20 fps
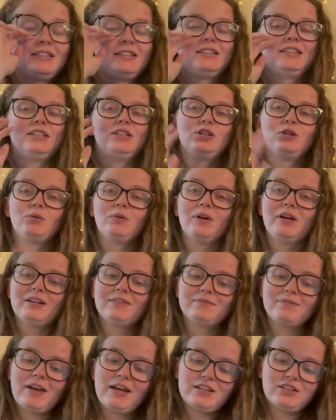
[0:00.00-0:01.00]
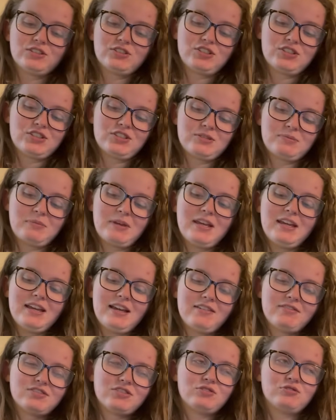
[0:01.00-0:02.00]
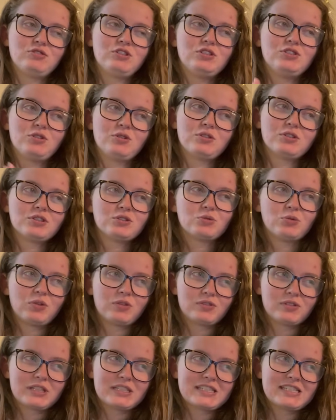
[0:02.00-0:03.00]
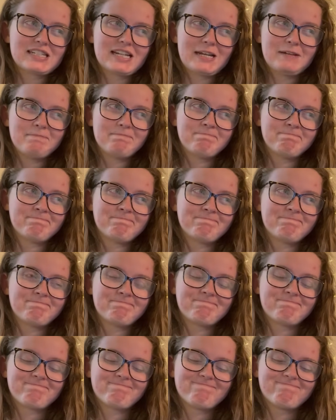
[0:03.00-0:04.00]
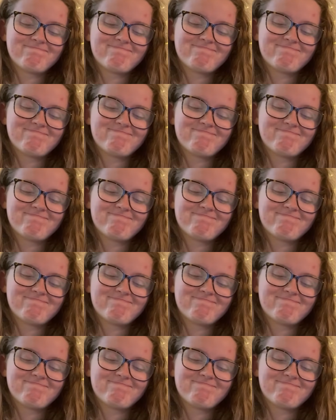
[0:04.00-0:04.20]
You know what? I just may have to veto this one this time.